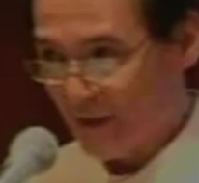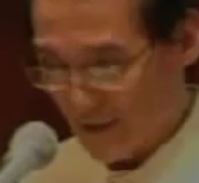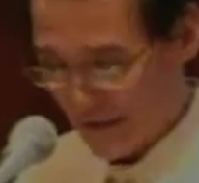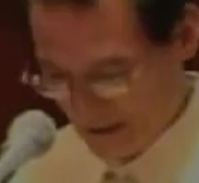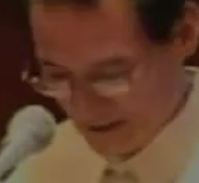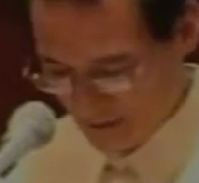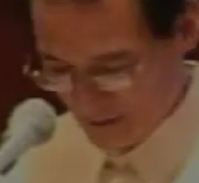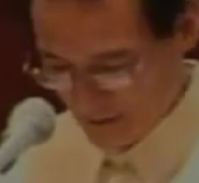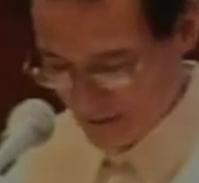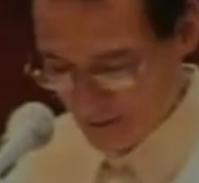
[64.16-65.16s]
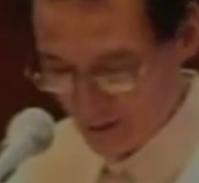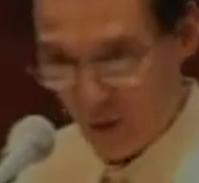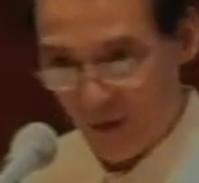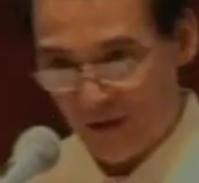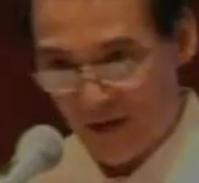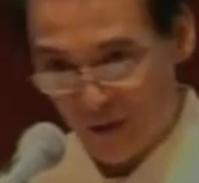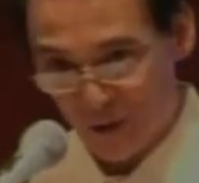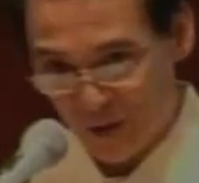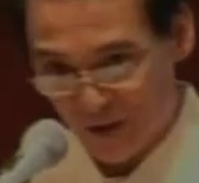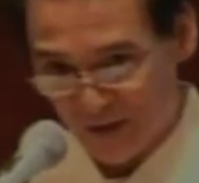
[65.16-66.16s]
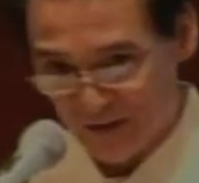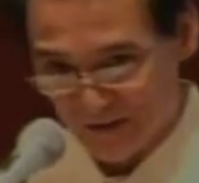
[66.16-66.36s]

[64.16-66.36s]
way, all around the world.